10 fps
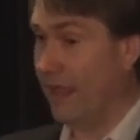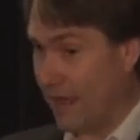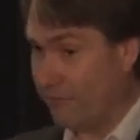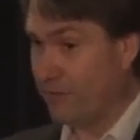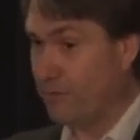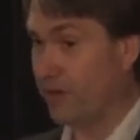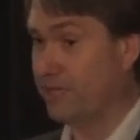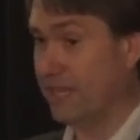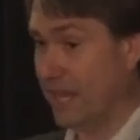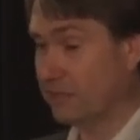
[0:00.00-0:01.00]

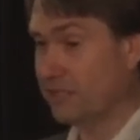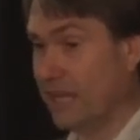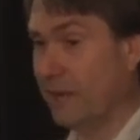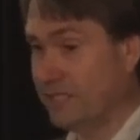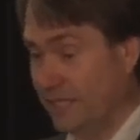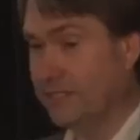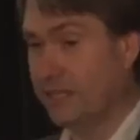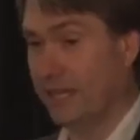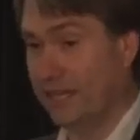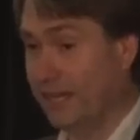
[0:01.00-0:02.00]
Everybody's house alarm is
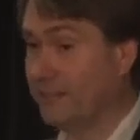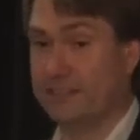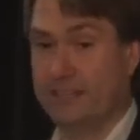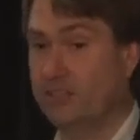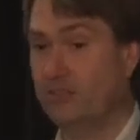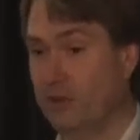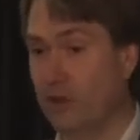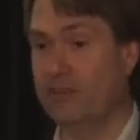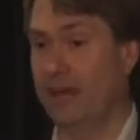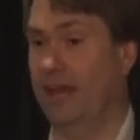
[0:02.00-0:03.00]
internet connected. Did you
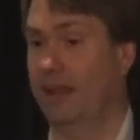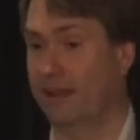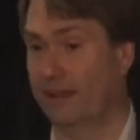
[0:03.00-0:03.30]
know that?